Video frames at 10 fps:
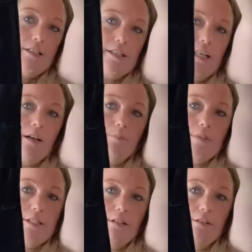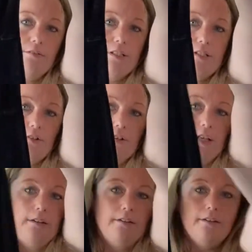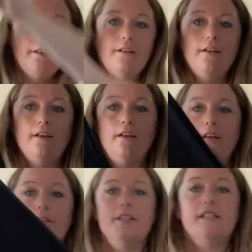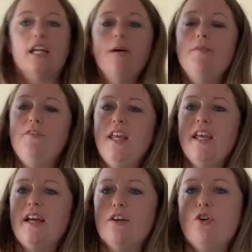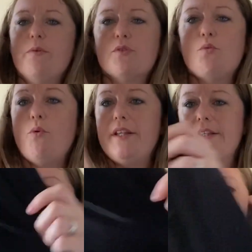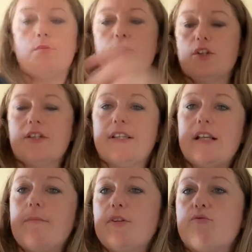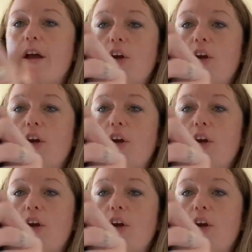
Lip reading: is absolutely stunning. This time of year, coming up to winter, someone's going to snap this right